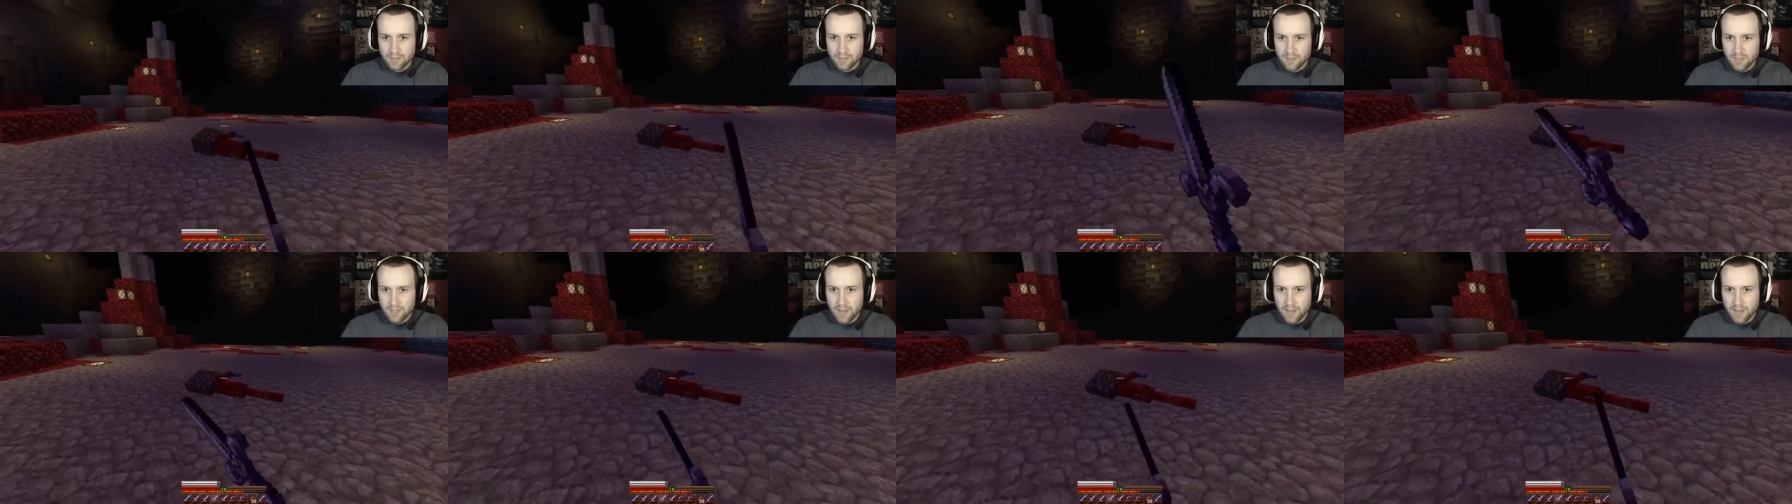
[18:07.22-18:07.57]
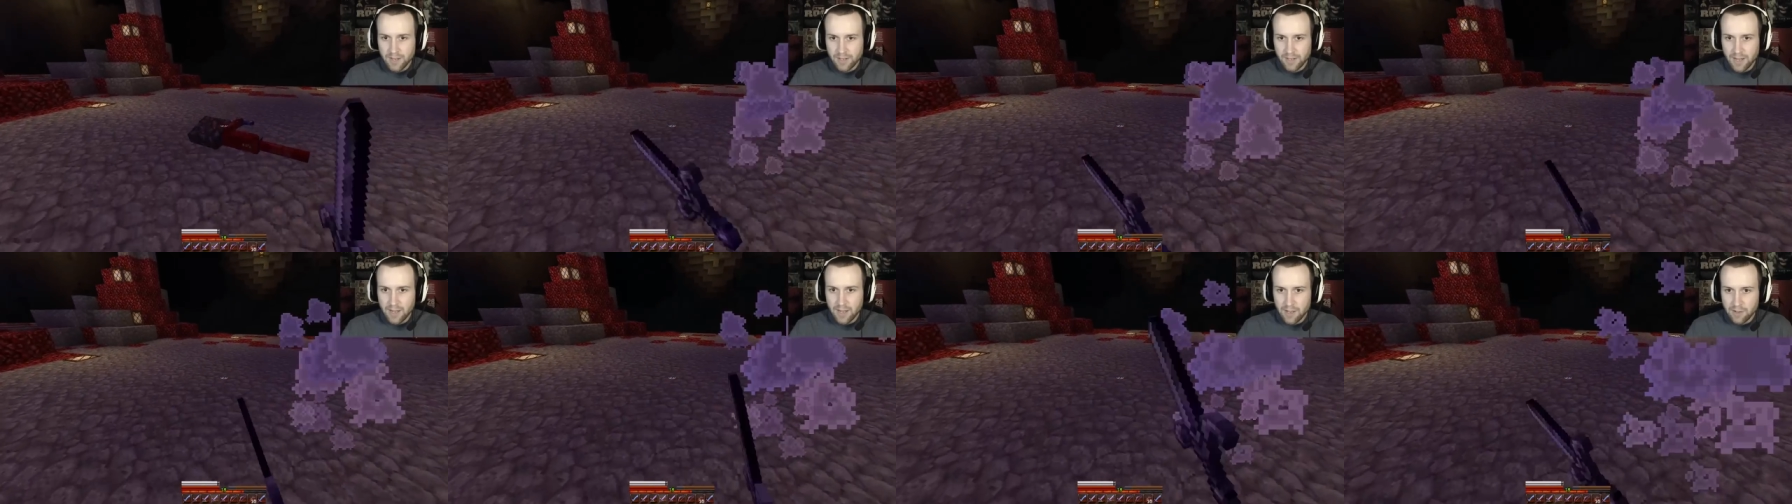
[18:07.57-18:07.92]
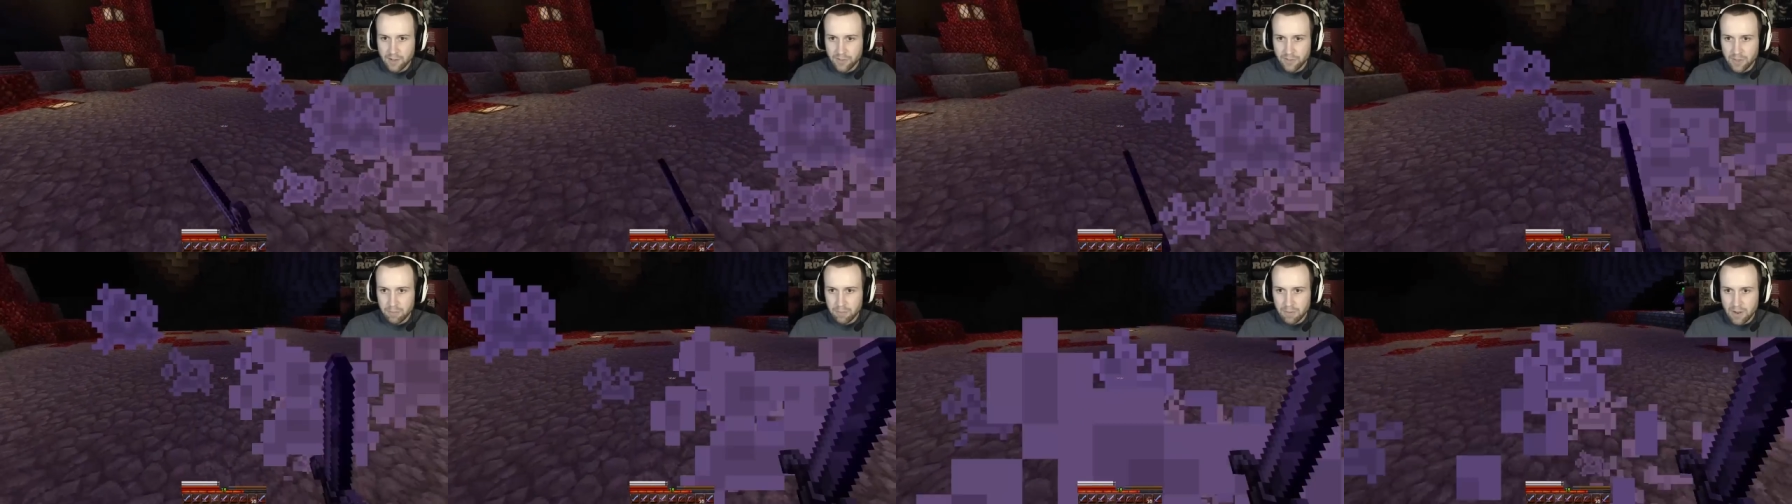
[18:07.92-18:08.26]
Take
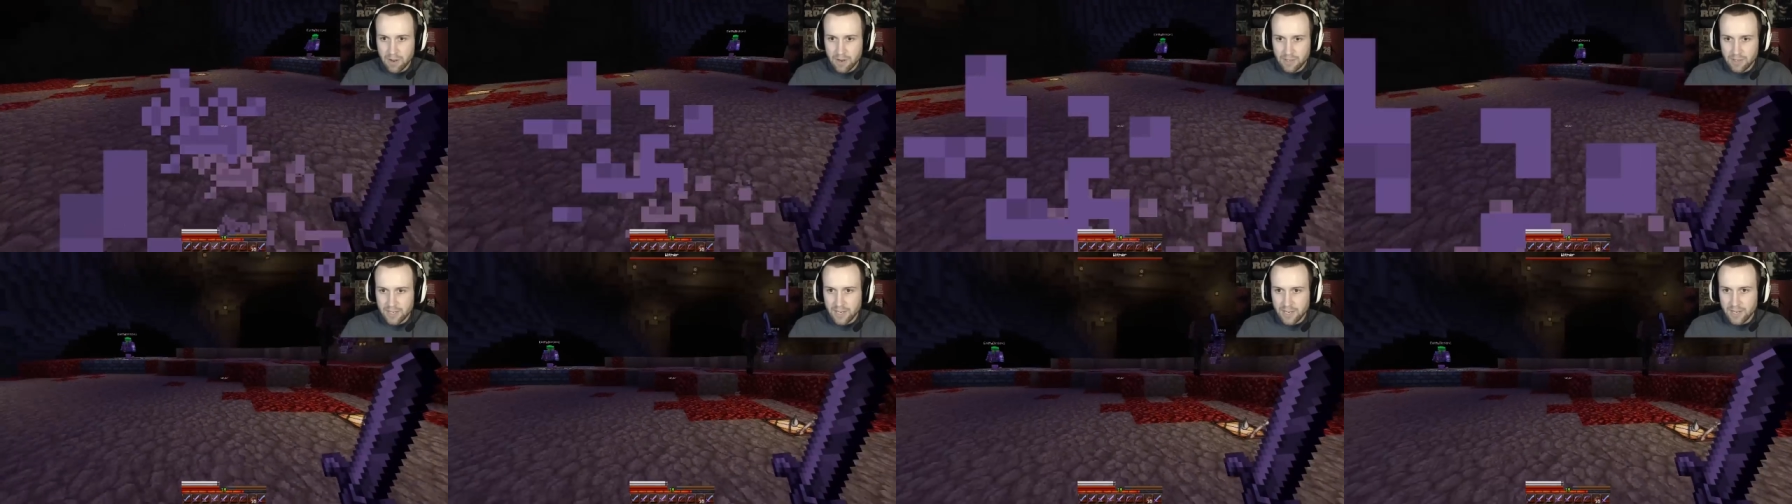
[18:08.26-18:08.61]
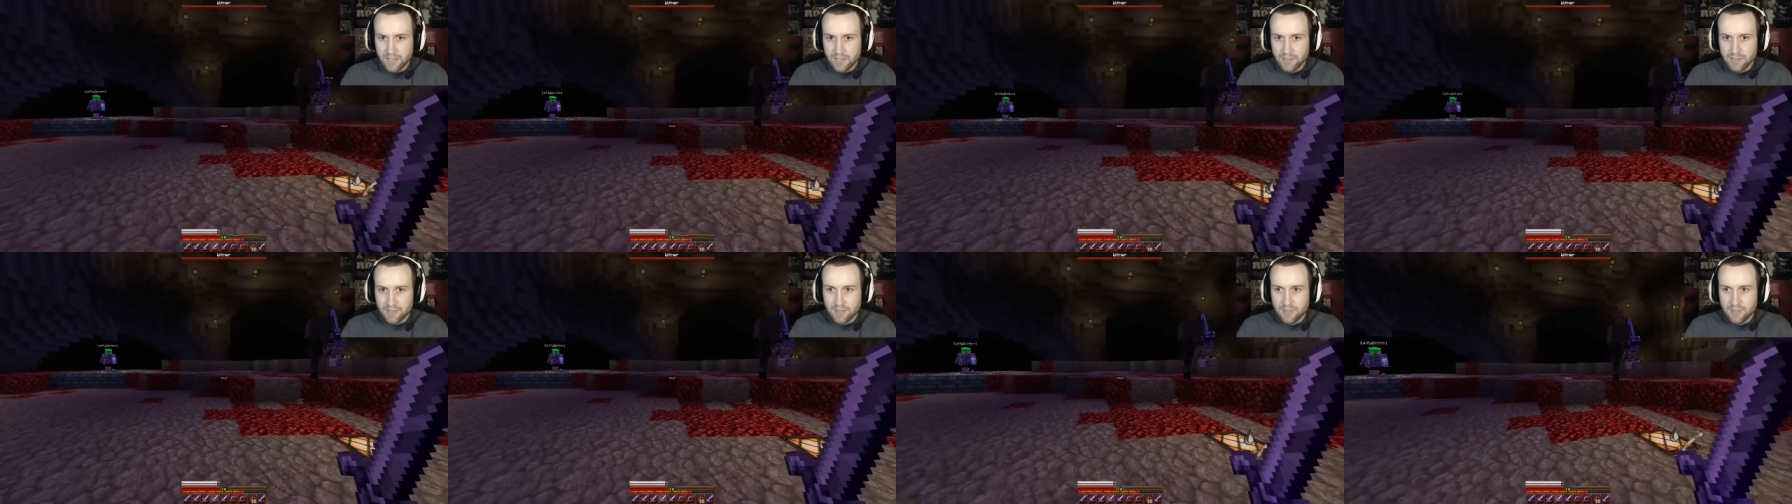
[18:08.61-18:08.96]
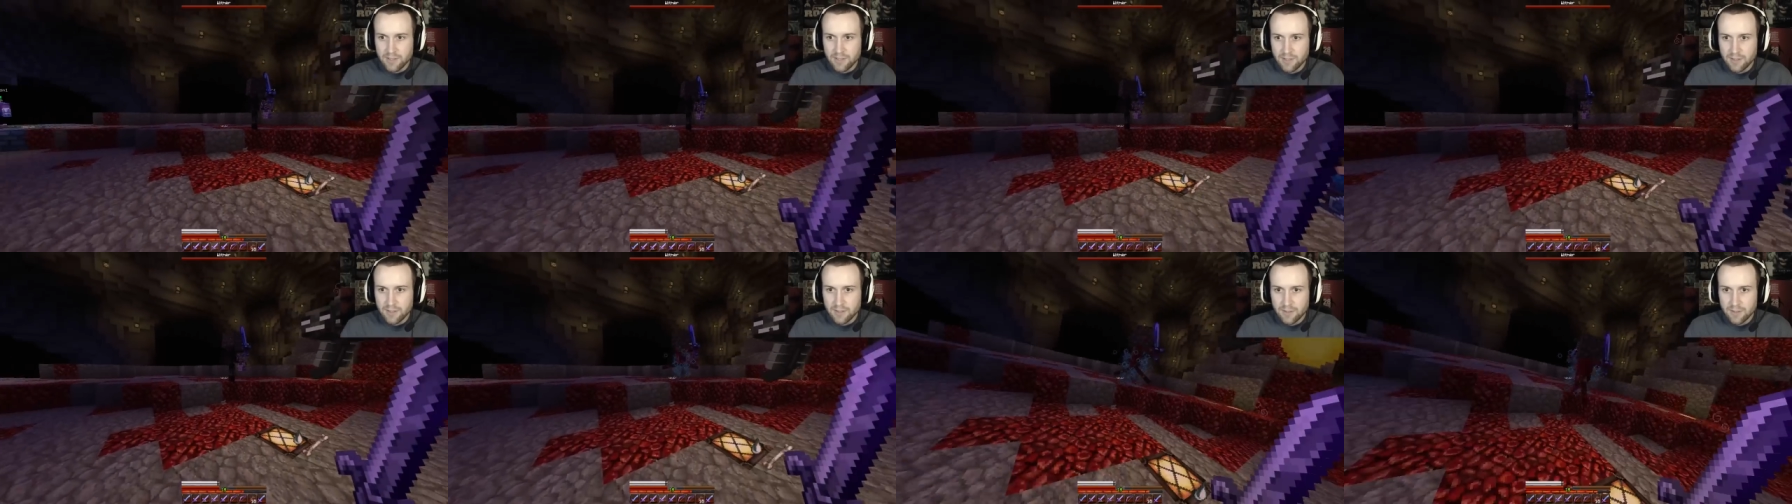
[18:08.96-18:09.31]
out the blockheads. Oh,
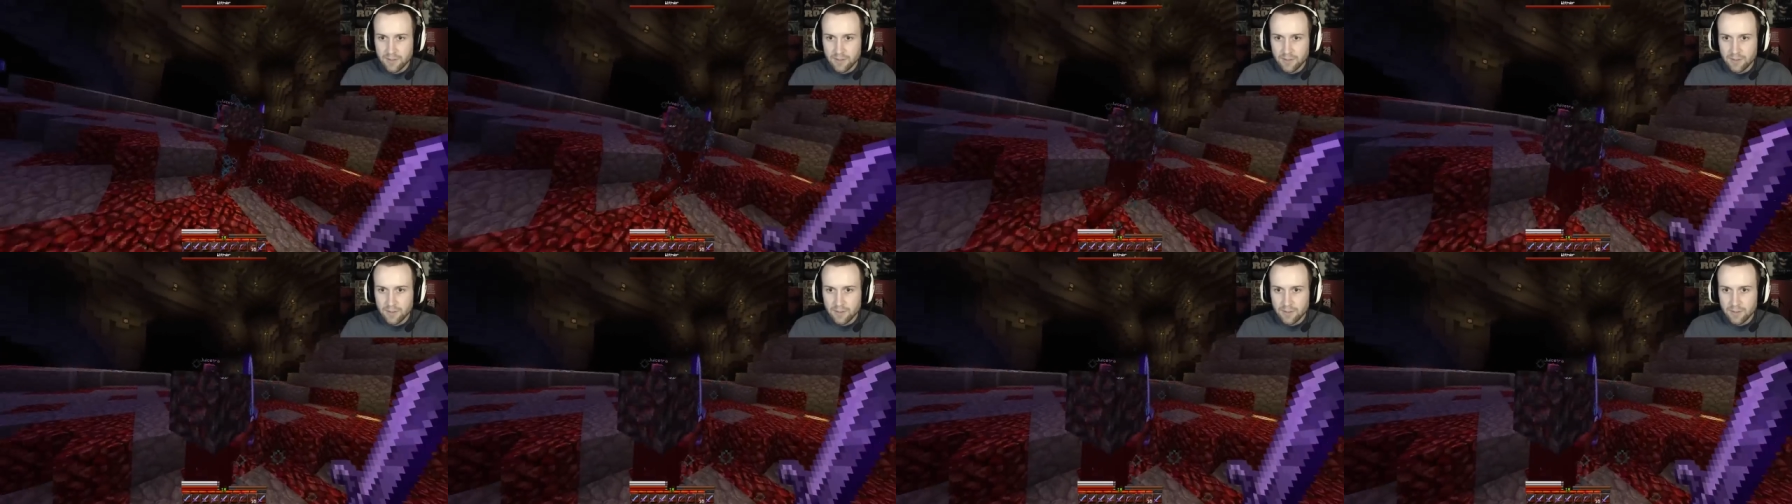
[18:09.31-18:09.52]
leg.